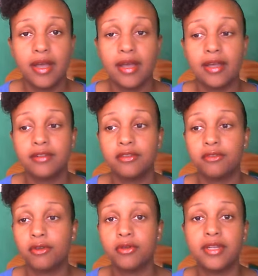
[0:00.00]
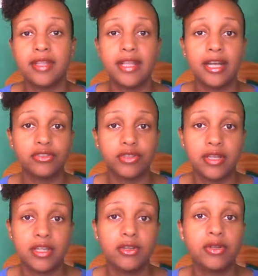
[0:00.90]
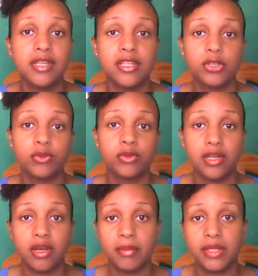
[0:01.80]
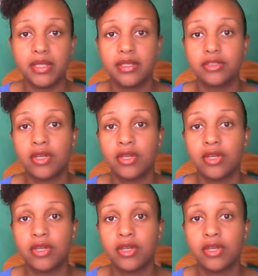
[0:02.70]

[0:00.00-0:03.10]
and you don't need that training, you don't need to tune in on Mondays.